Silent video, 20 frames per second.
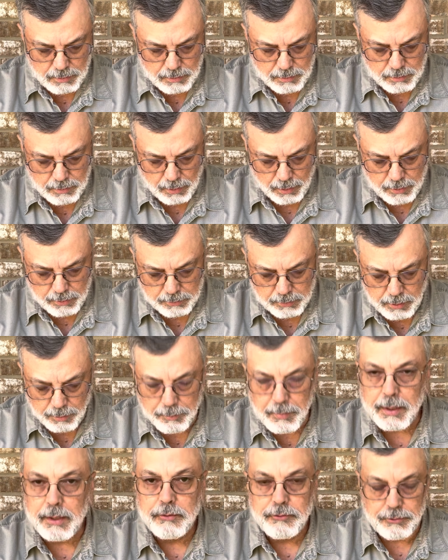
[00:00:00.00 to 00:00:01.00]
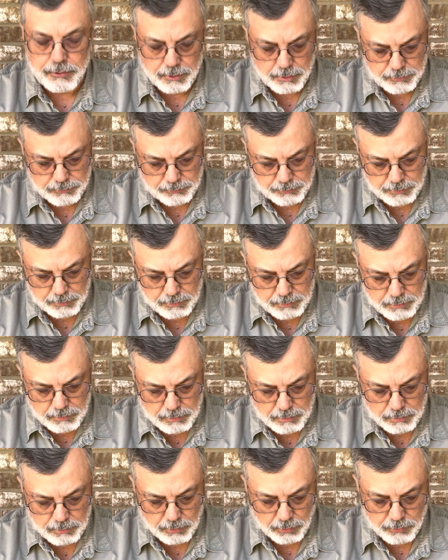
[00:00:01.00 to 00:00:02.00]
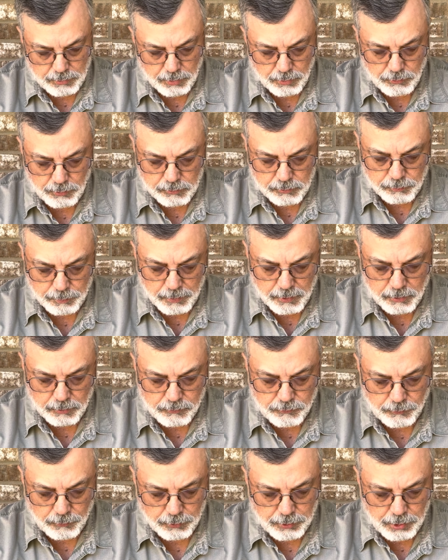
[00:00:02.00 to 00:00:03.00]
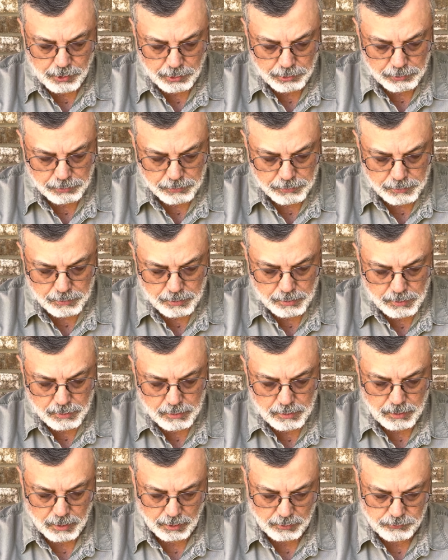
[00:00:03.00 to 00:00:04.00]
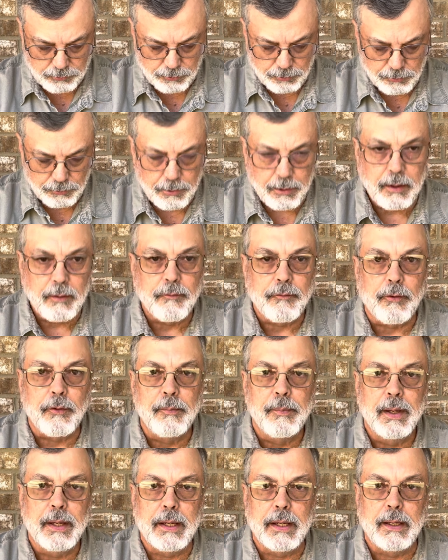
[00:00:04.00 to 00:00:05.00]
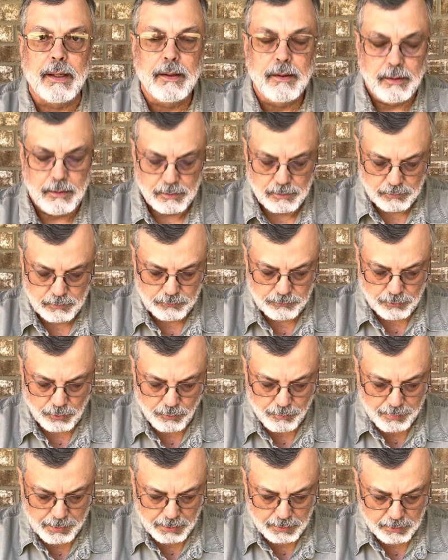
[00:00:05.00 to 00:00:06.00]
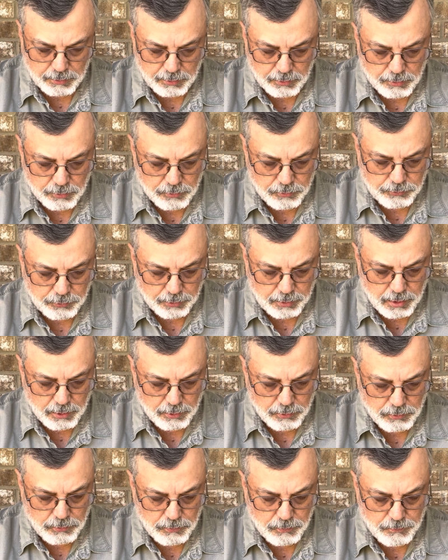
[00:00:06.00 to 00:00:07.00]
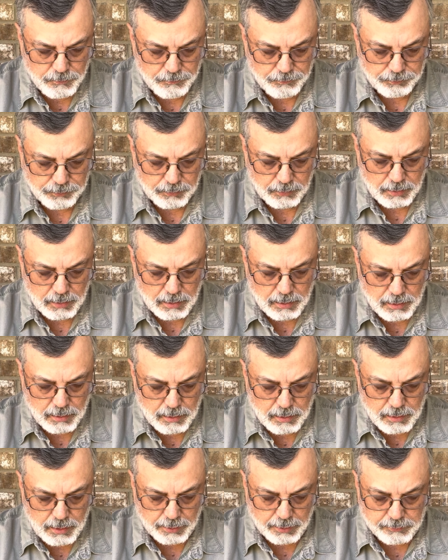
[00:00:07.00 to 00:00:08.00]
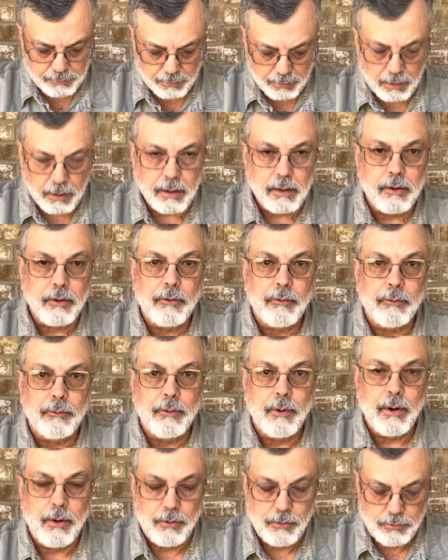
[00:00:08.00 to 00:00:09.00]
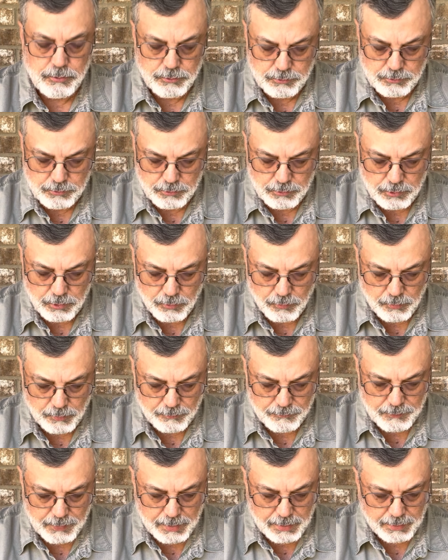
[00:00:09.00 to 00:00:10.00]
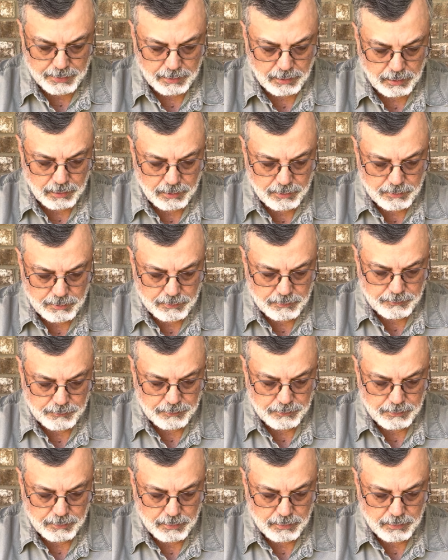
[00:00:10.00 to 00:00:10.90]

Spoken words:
God can be trusted to do as much for you as you did for me so many years ago. At the end of the road, you will find love